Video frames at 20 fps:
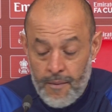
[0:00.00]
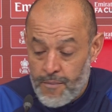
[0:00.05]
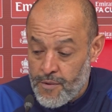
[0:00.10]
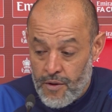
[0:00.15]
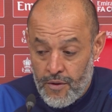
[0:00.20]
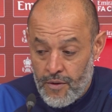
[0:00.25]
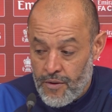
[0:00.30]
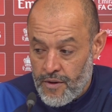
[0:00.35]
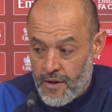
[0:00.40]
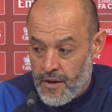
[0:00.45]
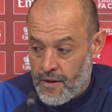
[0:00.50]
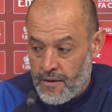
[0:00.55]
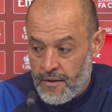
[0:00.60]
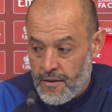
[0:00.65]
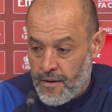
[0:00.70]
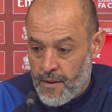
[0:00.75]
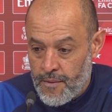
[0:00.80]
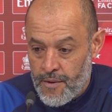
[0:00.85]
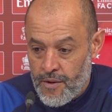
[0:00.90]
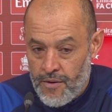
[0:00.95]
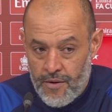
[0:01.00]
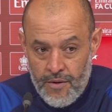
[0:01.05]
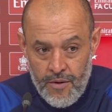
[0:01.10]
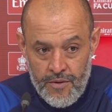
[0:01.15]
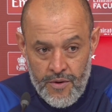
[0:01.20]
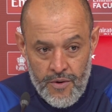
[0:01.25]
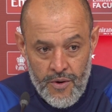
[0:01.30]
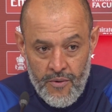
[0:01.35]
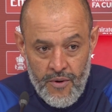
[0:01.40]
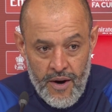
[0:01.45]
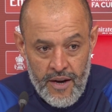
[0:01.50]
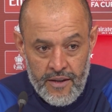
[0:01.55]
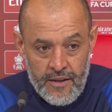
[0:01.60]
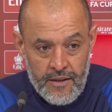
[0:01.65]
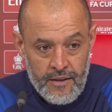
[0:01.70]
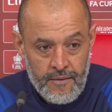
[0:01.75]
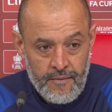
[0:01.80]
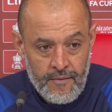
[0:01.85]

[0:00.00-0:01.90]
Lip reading: Yeah, absolutely. Absolutely, totally right.